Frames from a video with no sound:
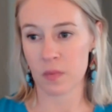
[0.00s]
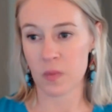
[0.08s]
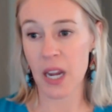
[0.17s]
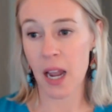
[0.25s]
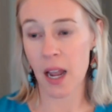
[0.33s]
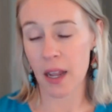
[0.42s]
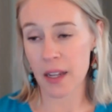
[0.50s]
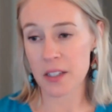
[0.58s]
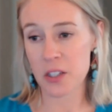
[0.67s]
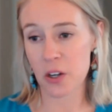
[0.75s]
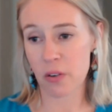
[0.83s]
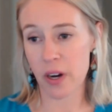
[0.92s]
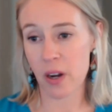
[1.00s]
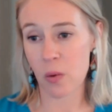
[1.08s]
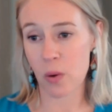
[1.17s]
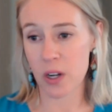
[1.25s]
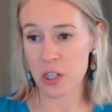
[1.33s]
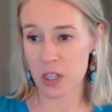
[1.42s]
Yeah, it's a great
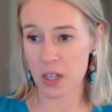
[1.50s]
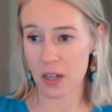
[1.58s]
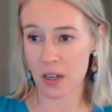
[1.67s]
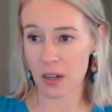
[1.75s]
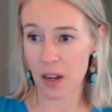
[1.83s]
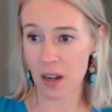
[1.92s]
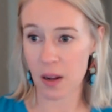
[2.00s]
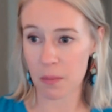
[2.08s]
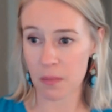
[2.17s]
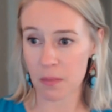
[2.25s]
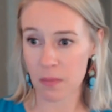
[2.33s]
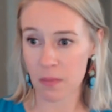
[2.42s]
question. Um,